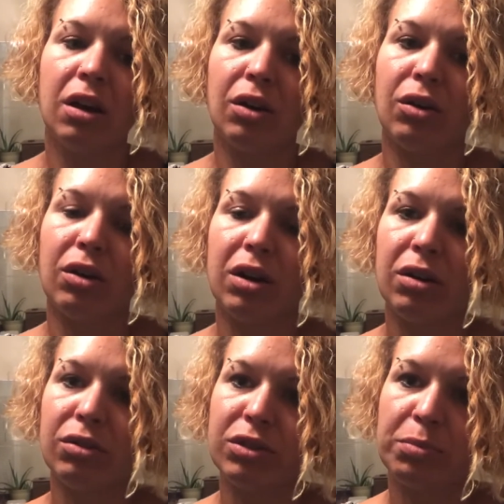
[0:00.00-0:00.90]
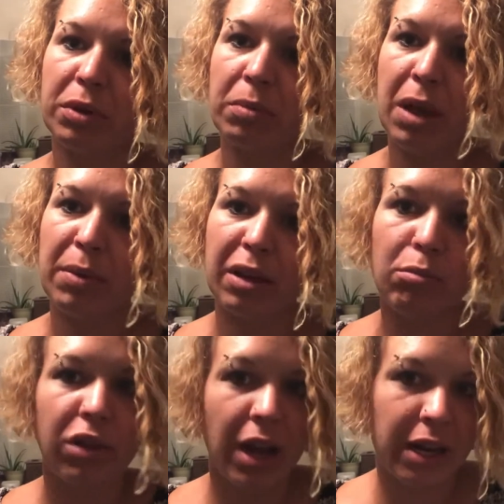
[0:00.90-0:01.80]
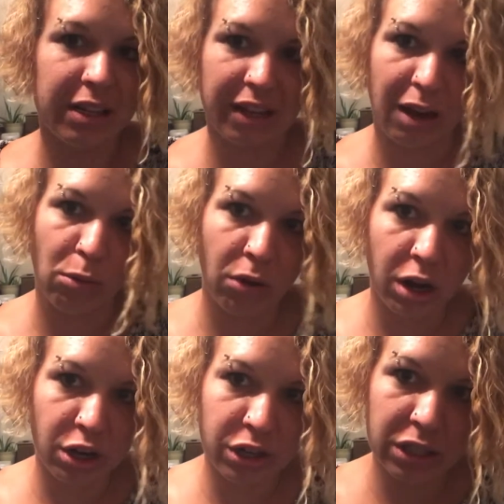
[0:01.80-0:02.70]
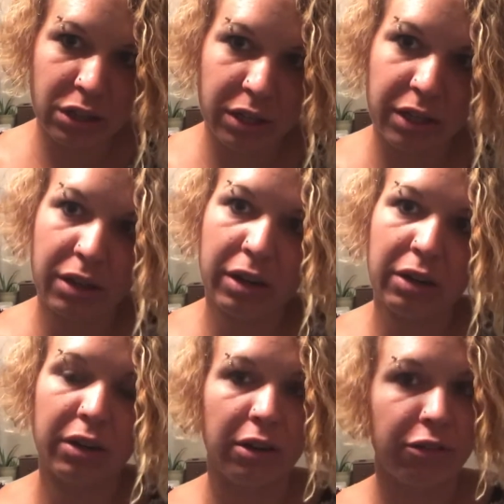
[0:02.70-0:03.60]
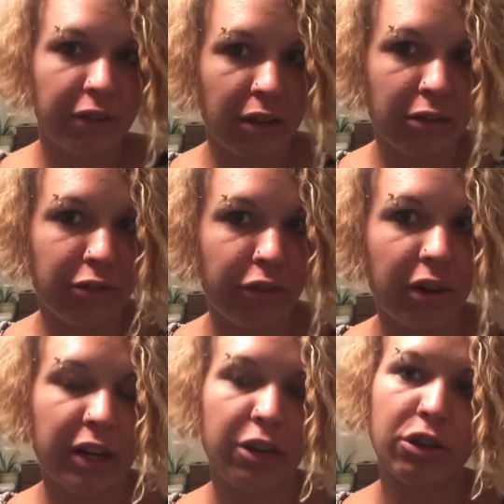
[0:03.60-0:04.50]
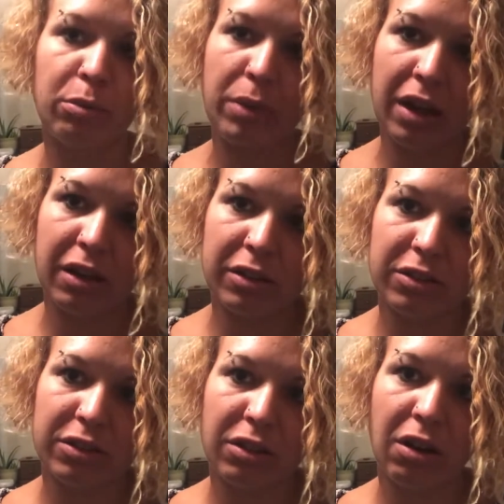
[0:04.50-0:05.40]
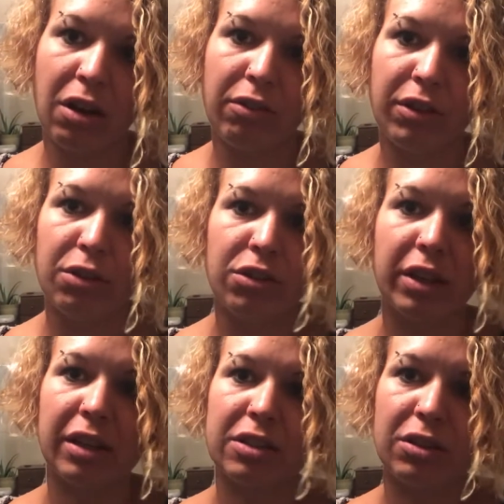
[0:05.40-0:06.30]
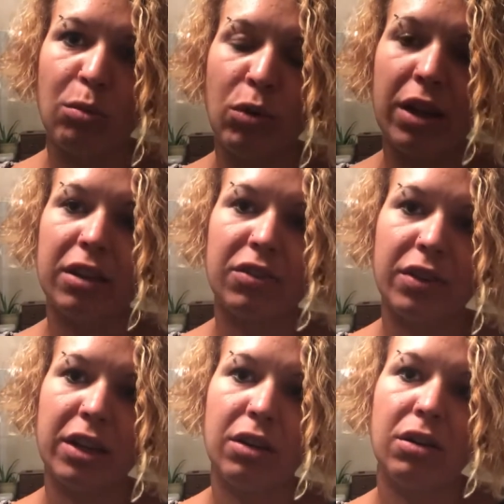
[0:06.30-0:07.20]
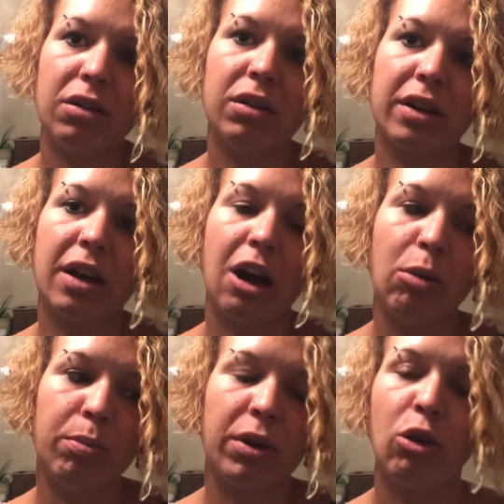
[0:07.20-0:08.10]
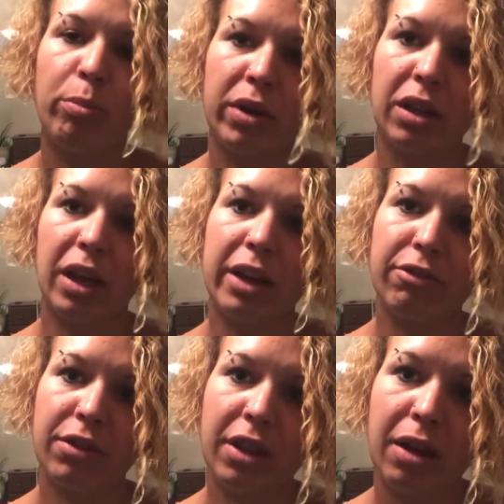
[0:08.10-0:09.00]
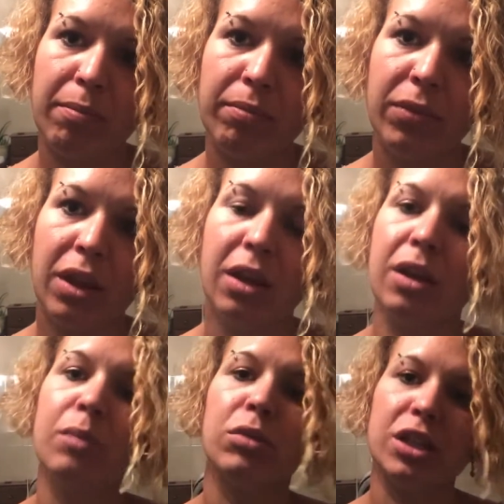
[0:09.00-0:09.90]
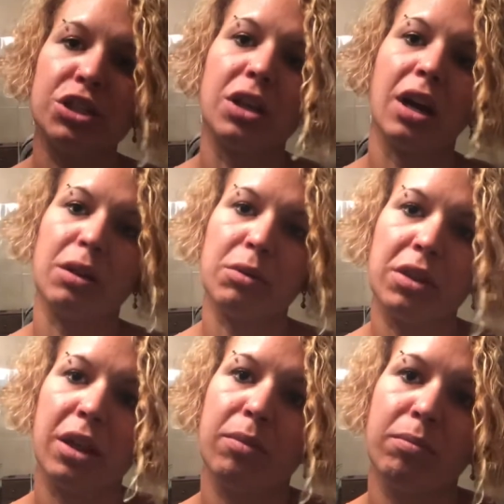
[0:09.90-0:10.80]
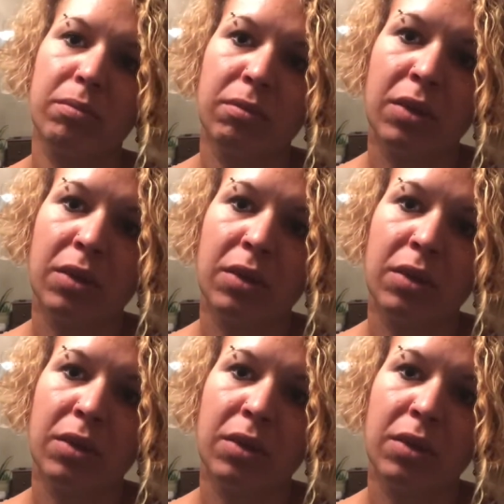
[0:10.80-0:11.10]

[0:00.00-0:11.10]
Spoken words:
or who's been maybe complaining they got water in their ear or they're feeling funny or their balance is off, or you think in some way this video can help and open a light for them, please share it with them.